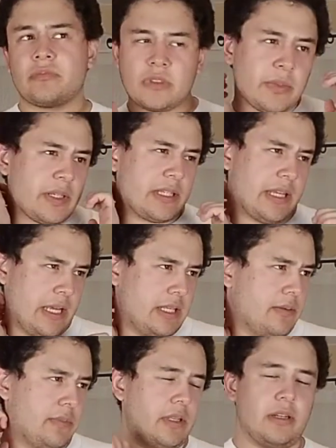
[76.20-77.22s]
Let me say
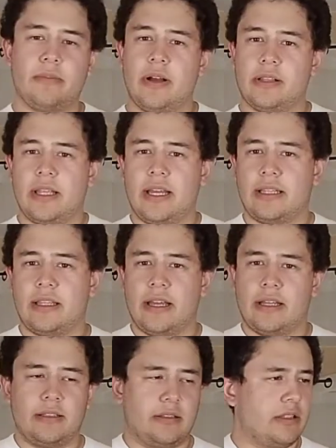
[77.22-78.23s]
something about
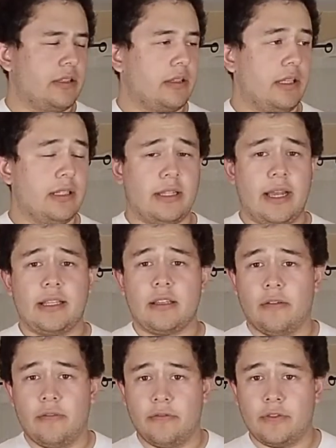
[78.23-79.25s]
that these lights
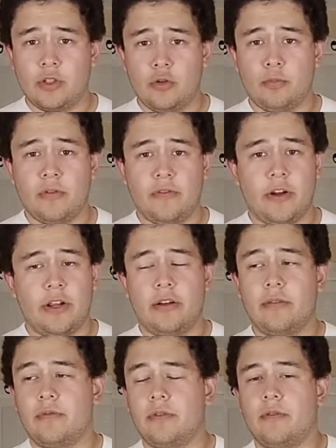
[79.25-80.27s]
are super very
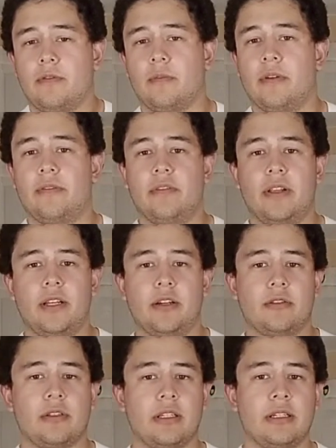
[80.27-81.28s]
helpful for my
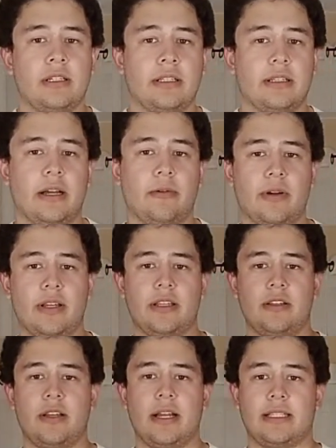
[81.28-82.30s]
videos. That way
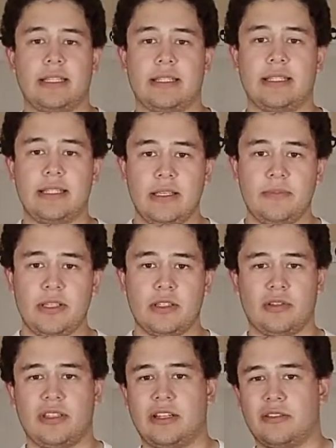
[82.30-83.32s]
you guys can see me, so
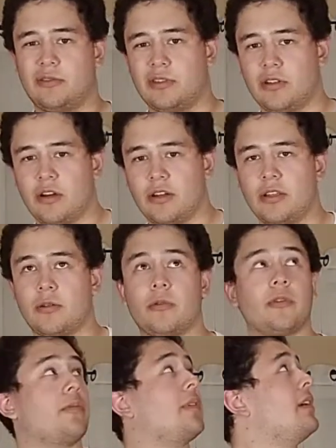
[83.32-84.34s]
it's not so dark in the
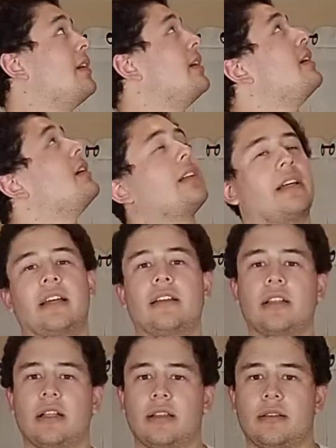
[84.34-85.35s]
room. I have
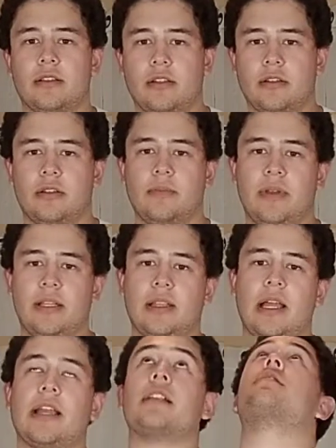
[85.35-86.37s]
the the main
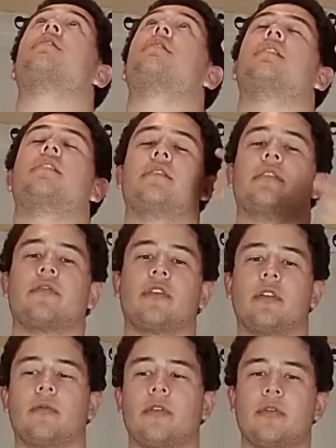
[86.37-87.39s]
light turned on for
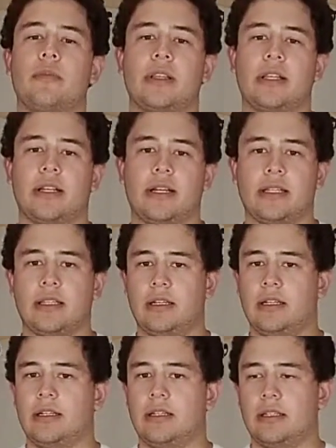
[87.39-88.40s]
the room, and then I got the
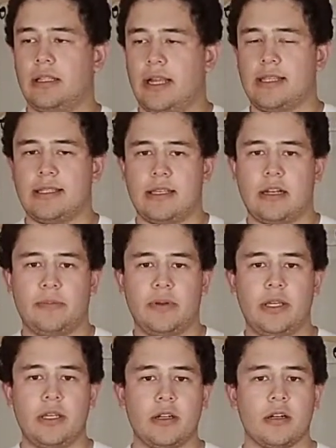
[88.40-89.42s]
light set up
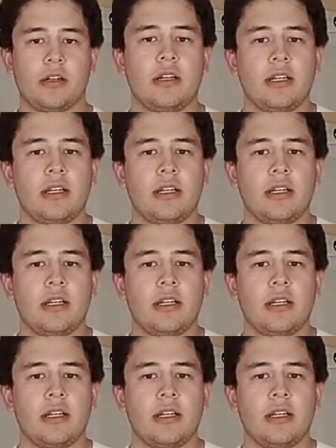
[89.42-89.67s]
here, so